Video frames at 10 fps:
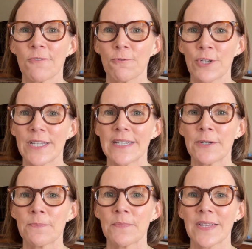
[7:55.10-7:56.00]

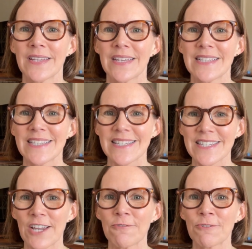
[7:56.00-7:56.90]
freedom,
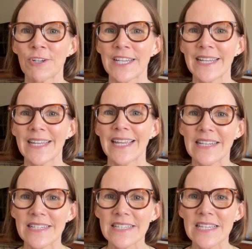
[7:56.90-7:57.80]
discovery,
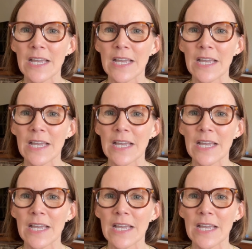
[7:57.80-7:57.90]
and it's